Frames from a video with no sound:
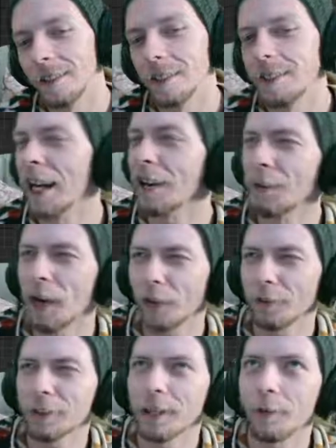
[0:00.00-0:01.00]
Yeah, I
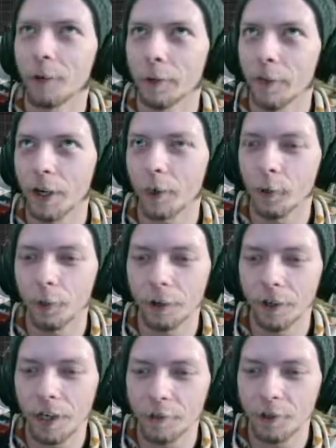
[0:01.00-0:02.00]
don't think I want to make a horror
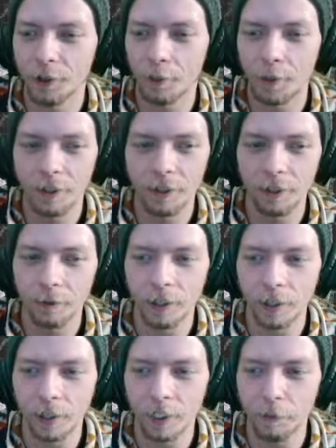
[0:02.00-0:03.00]
game so messed up that
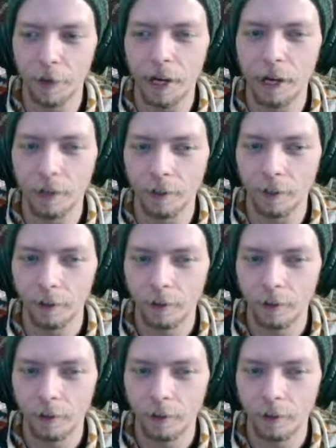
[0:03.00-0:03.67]
it gets banned.